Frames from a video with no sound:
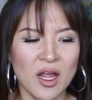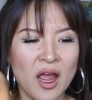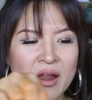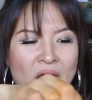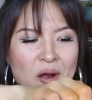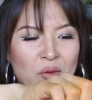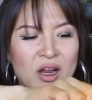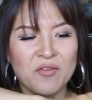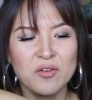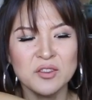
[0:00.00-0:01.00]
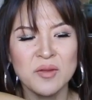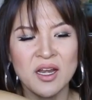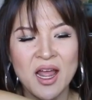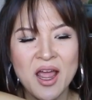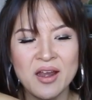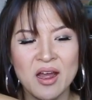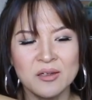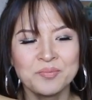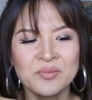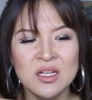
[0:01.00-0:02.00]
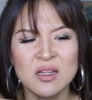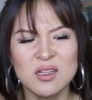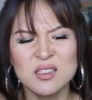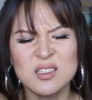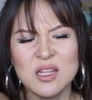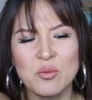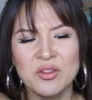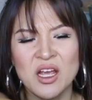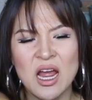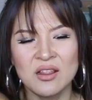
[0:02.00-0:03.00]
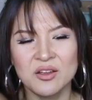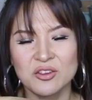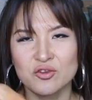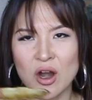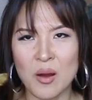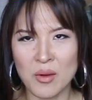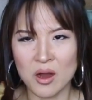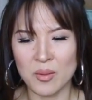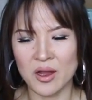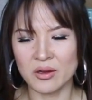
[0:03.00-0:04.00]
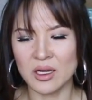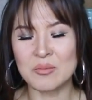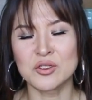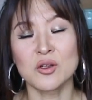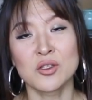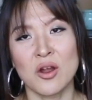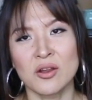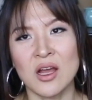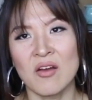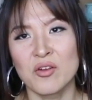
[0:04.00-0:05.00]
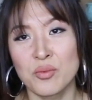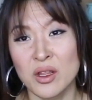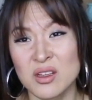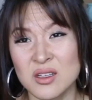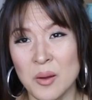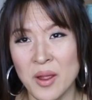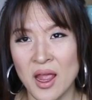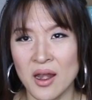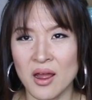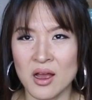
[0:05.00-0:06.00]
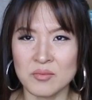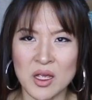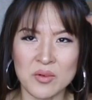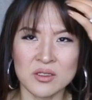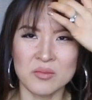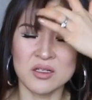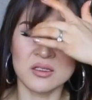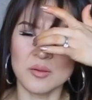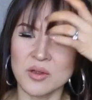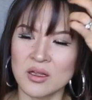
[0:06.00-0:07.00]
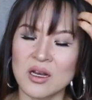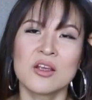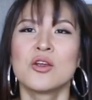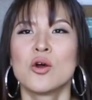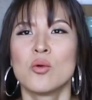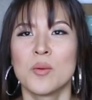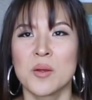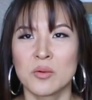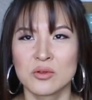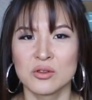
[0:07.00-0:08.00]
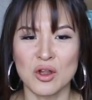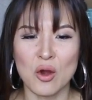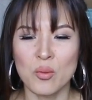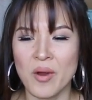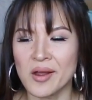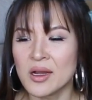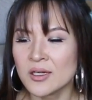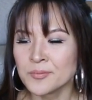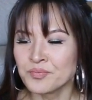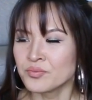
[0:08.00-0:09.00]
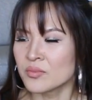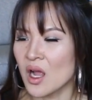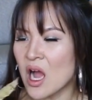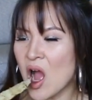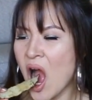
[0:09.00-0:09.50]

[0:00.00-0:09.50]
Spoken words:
I first met Hannah, this is when they had a little drama about, I'm so sorry to have to bring this up, Hannah. Maybe this is something that you don't want people to know, but we